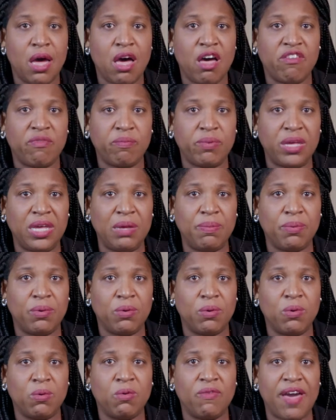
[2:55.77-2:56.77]
of
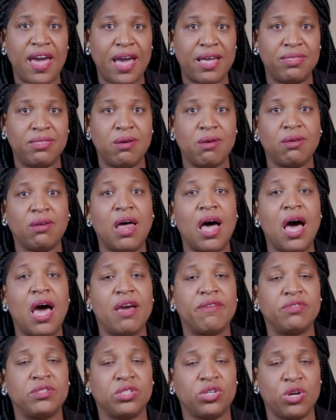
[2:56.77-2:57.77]
people who've had their
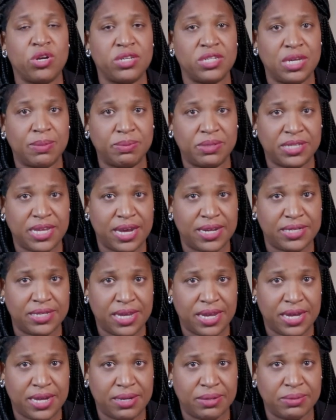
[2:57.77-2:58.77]
lives turned upside
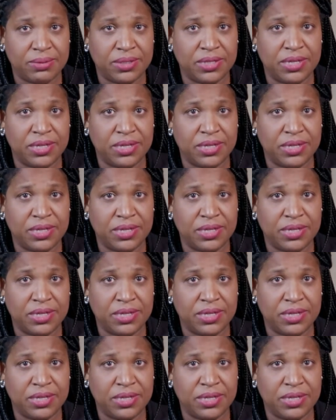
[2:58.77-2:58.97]
down.